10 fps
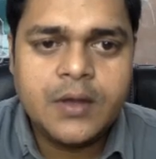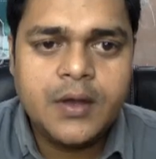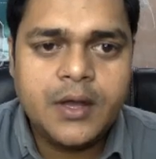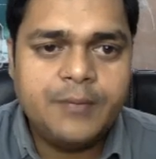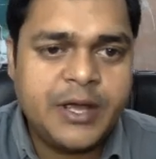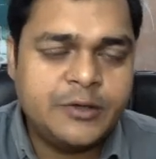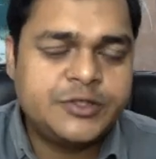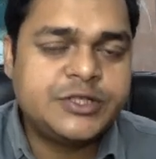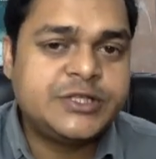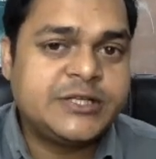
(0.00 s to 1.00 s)
And by
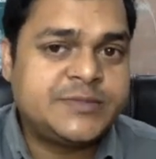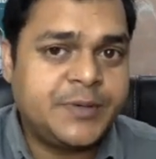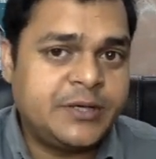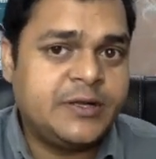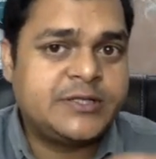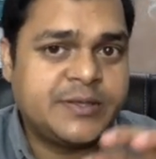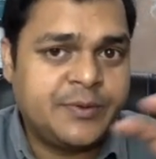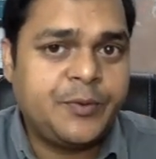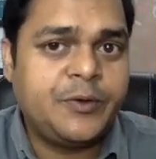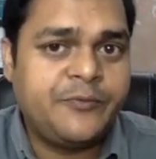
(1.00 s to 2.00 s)
using this particular
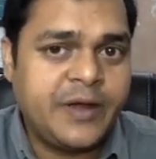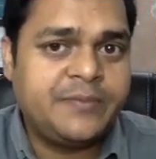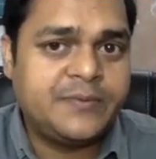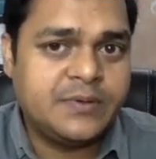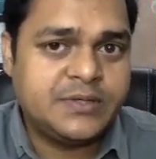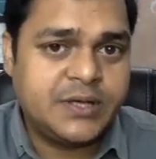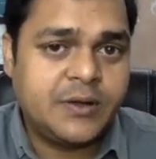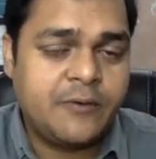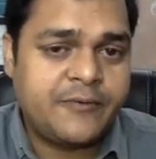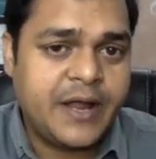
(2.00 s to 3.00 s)
7.5 gig
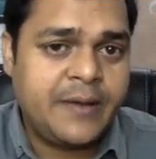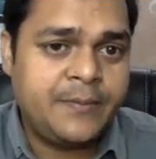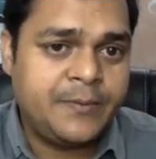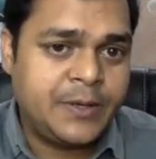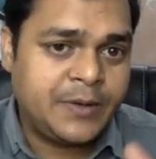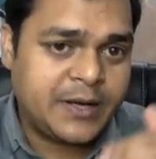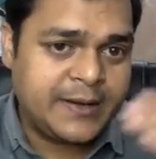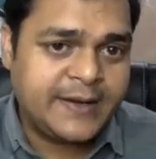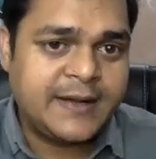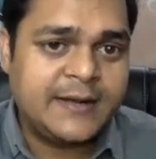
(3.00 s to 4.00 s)
of RAM, we will
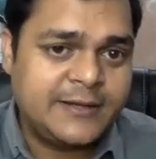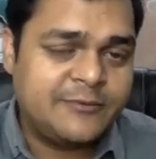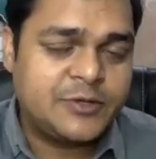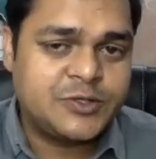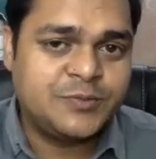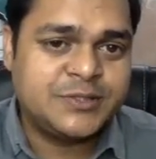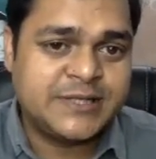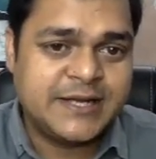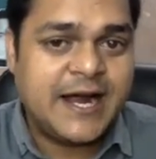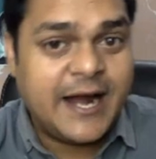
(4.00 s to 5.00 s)
create another virtual
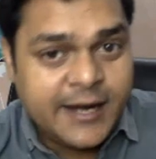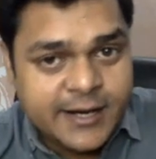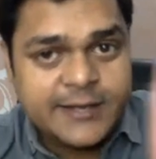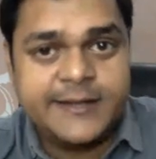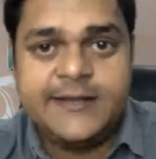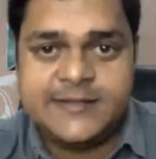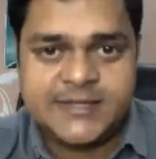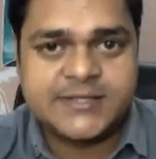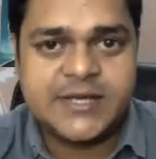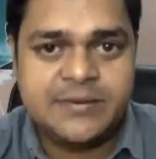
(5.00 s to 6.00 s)
machine under the
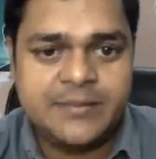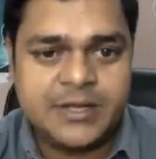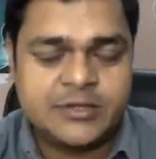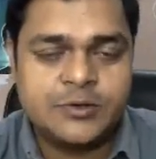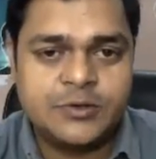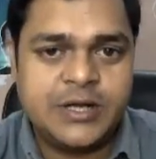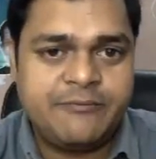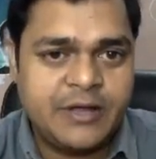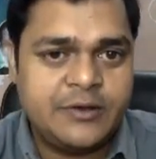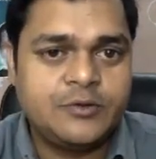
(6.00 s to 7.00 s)
Esxi, because you know that
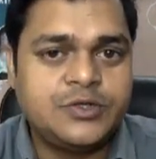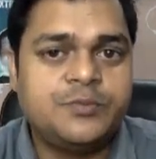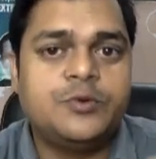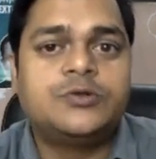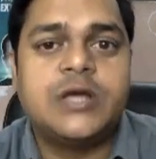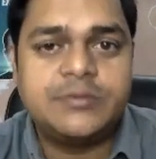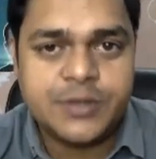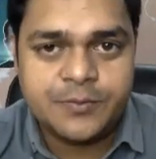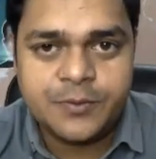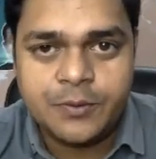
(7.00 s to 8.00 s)
we are using both types
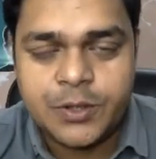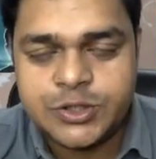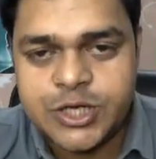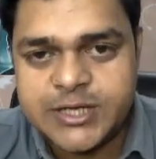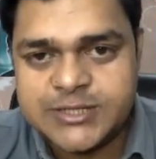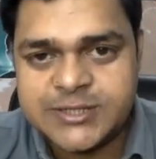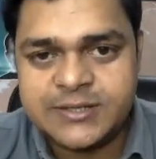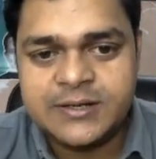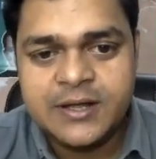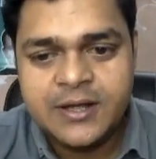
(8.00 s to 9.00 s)
of virtualization.
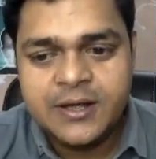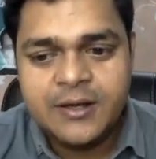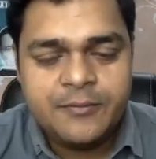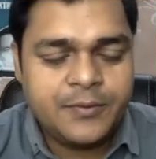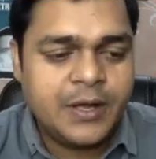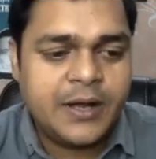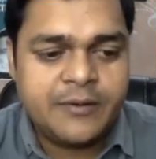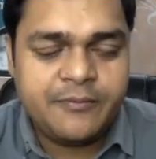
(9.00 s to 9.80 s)
We are